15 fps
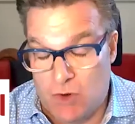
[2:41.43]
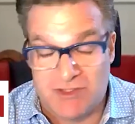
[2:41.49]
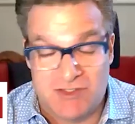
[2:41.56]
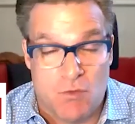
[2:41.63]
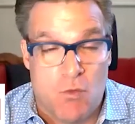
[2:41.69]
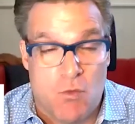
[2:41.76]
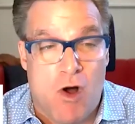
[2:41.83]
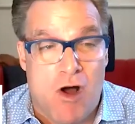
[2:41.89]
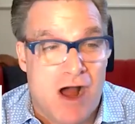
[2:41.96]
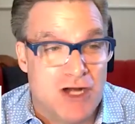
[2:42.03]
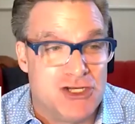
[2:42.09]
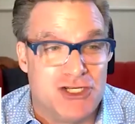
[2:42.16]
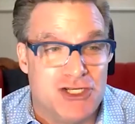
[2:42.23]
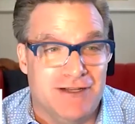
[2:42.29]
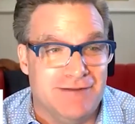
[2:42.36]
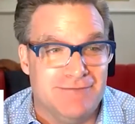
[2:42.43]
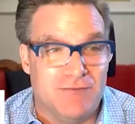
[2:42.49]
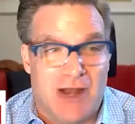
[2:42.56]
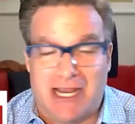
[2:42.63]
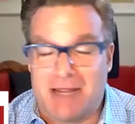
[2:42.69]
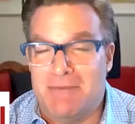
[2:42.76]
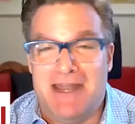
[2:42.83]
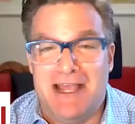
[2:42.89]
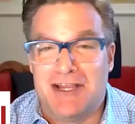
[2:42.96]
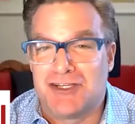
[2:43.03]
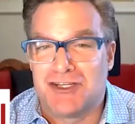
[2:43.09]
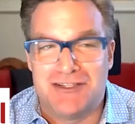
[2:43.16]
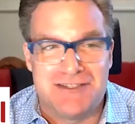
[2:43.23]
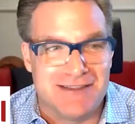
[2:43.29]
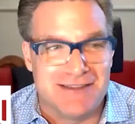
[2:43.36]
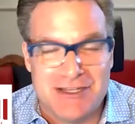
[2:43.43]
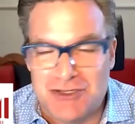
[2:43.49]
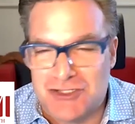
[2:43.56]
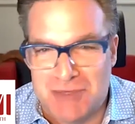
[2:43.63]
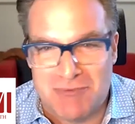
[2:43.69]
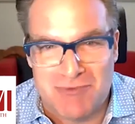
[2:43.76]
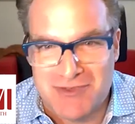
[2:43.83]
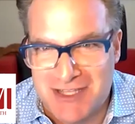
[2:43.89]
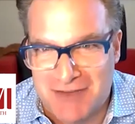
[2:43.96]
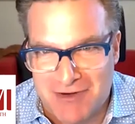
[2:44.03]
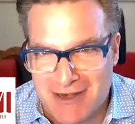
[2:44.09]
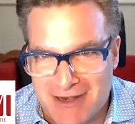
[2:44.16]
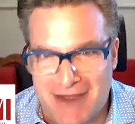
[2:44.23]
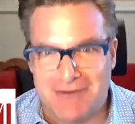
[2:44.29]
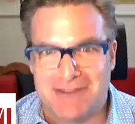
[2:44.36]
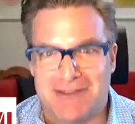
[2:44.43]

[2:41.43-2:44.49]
is awash in recommendations and leadership and stuff right now. The